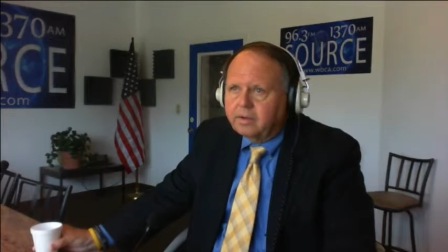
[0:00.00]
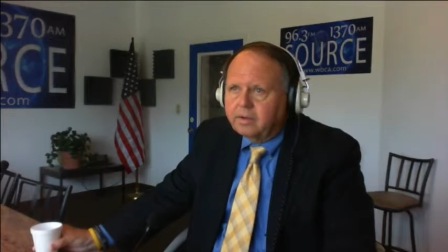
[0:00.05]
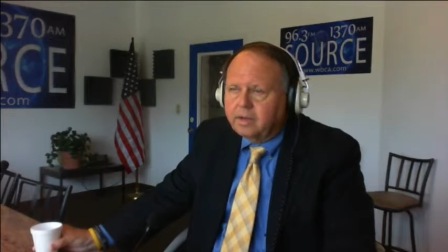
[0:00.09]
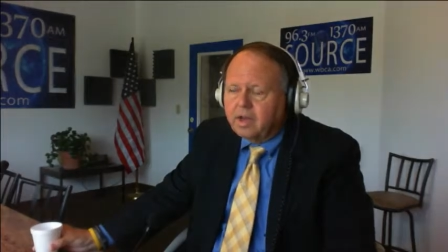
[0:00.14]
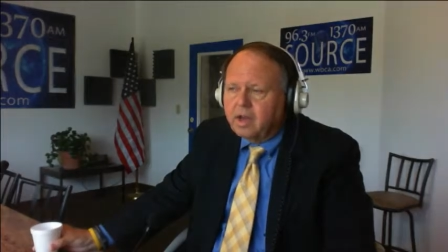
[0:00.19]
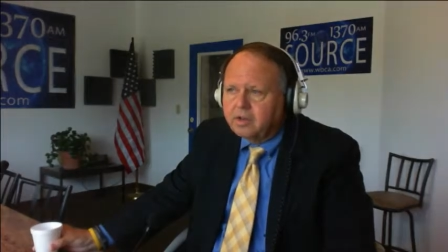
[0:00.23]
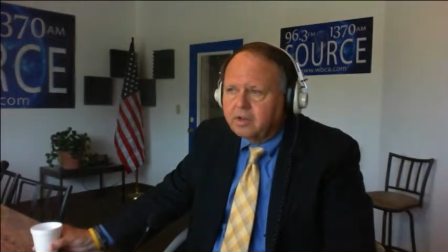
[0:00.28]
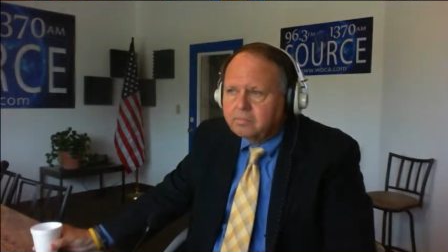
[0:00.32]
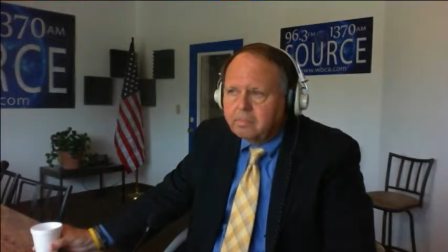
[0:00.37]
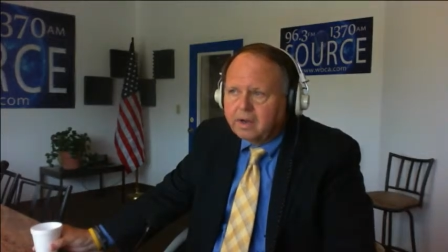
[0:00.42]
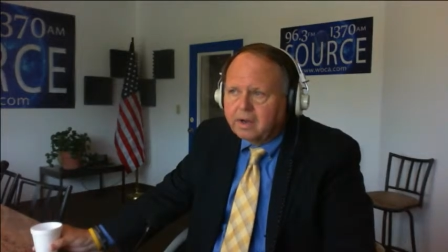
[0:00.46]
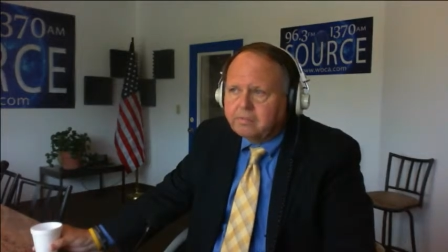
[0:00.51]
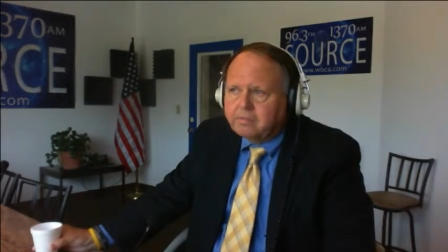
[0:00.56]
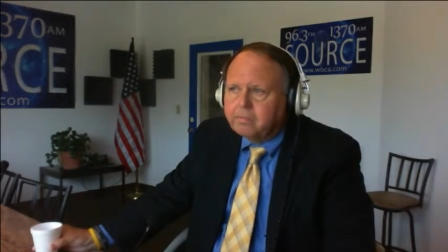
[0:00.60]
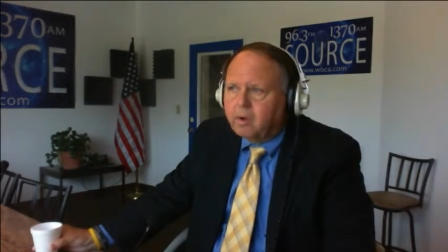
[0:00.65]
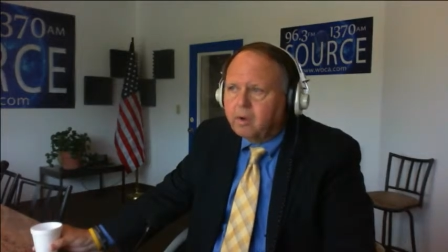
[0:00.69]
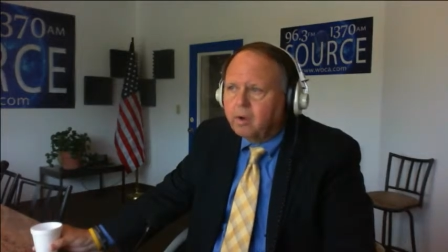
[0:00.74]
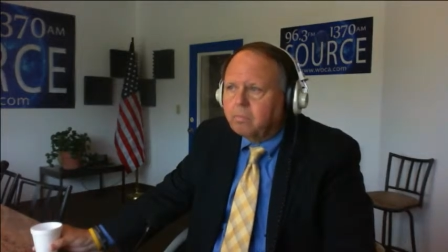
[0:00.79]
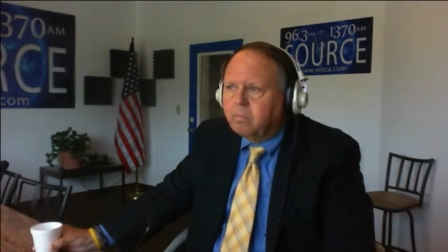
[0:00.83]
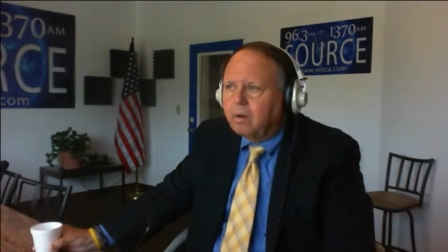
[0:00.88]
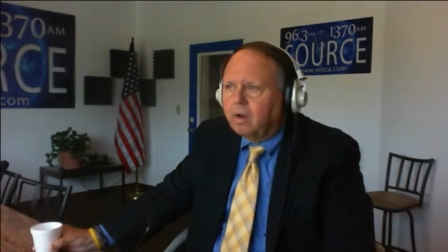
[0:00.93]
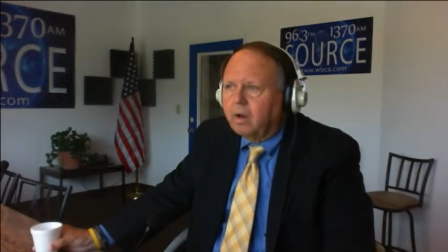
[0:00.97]
college
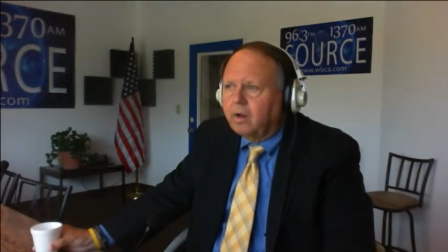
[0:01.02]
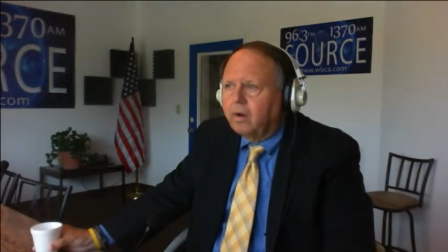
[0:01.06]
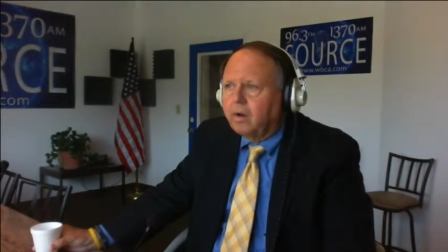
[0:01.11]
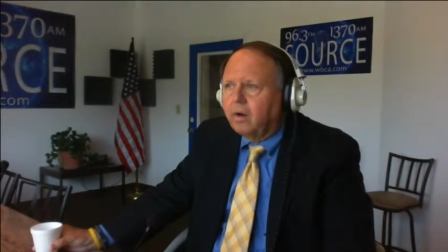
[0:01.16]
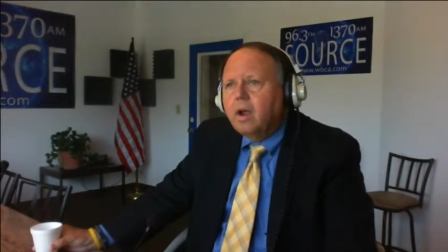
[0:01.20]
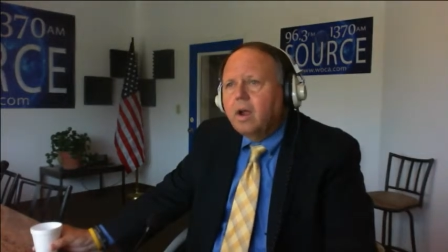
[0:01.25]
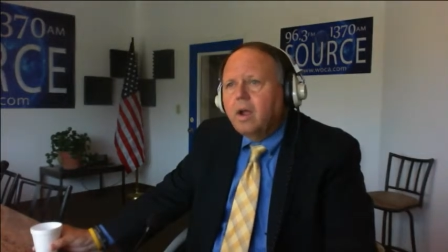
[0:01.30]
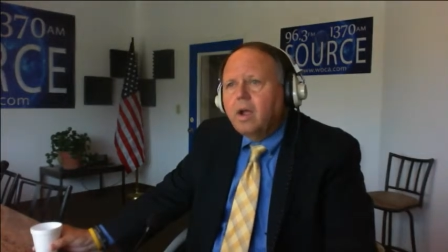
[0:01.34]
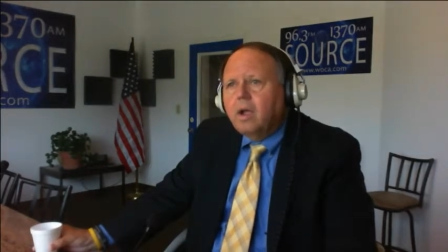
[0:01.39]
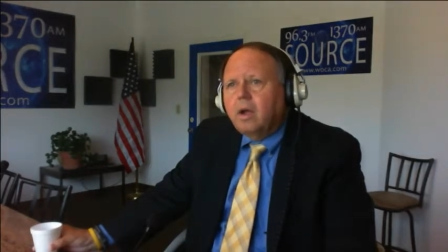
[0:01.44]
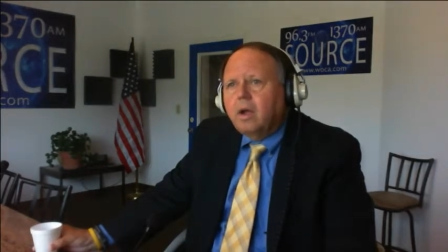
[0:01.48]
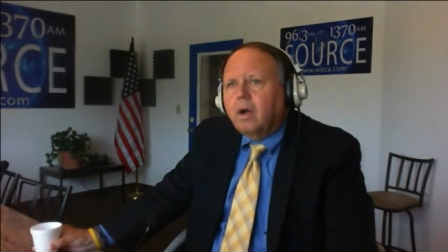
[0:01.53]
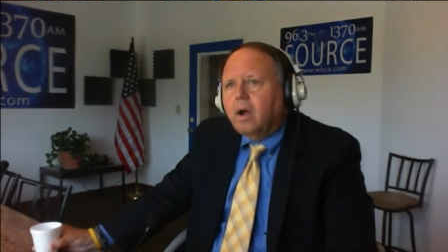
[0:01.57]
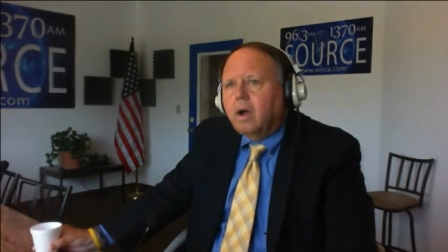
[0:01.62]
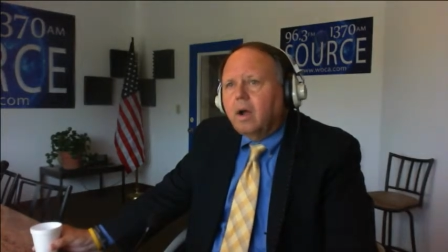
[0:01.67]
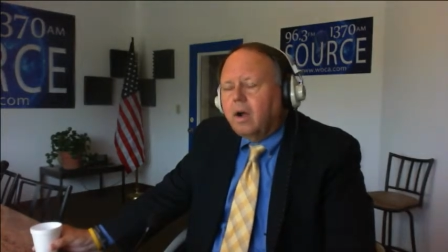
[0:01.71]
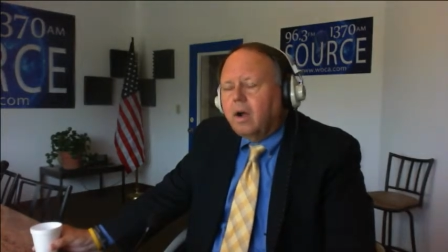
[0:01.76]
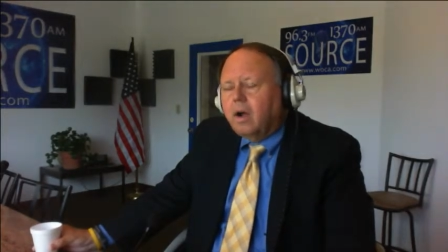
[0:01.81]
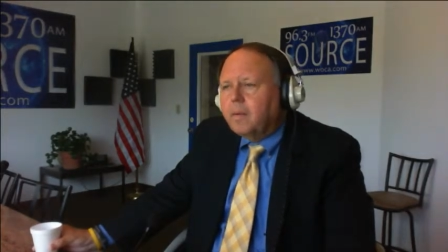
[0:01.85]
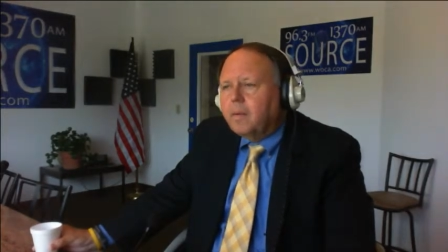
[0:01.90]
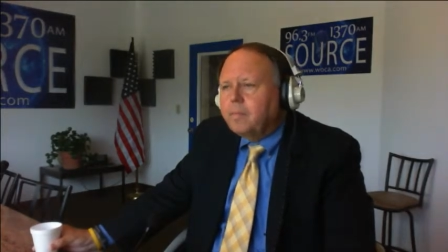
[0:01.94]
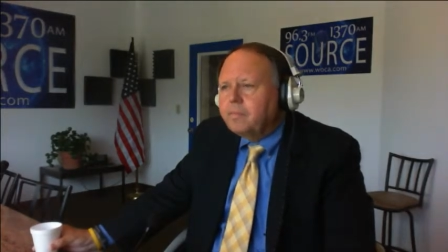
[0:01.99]
baseball player.
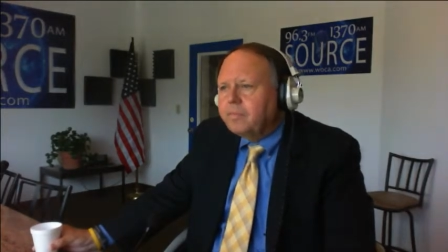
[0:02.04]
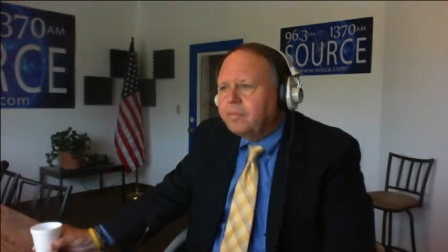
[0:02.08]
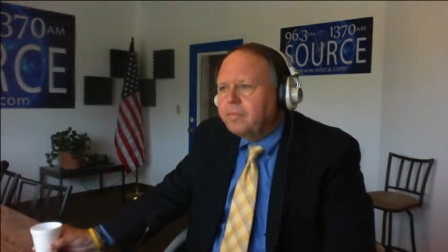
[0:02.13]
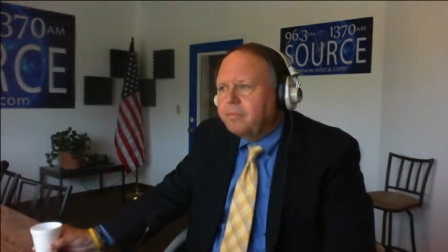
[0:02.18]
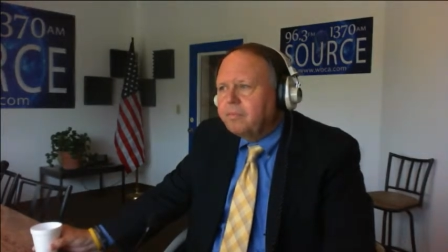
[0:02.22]
Uh,